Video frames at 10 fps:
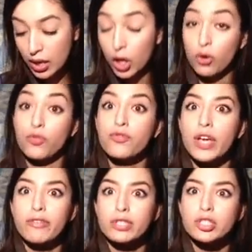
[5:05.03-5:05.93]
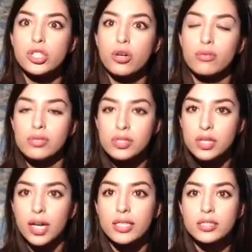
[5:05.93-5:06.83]
Oh, favorite shows.
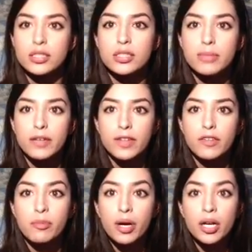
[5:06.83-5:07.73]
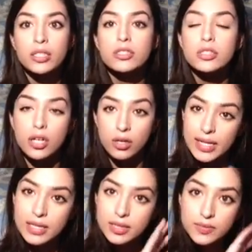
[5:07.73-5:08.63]
Yes, this is my favorite part.
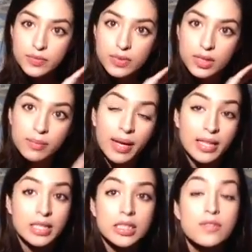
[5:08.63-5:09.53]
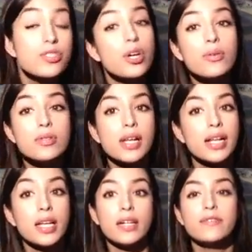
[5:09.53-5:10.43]
So, my list of shows that
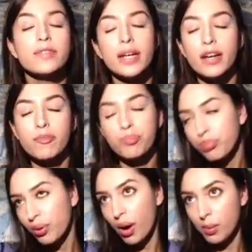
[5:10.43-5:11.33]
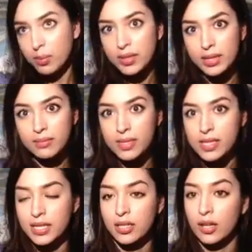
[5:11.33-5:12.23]
I love, and I'm probably
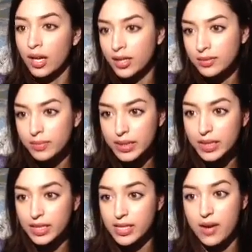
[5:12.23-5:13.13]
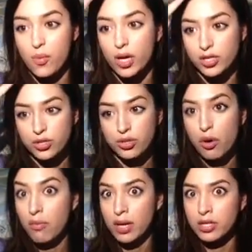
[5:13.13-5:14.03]
missing a lot because I watch
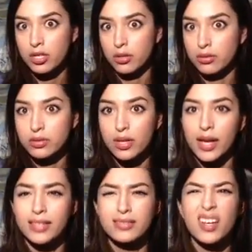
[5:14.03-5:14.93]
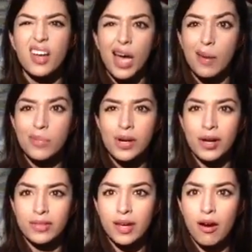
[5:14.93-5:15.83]
so many shows, and I'm
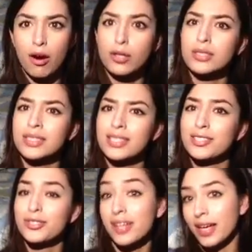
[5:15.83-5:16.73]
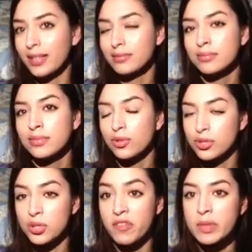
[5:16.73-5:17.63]
not that hard to entertain,
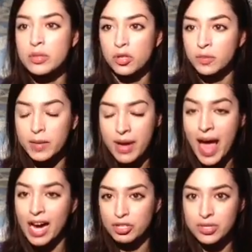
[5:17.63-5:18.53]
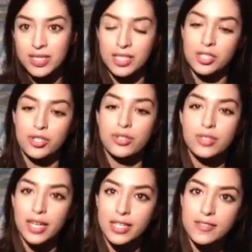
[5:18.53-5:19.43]
or so I've been told by my actress sister who
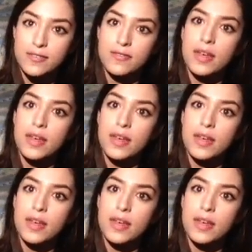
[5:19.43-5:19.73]
takes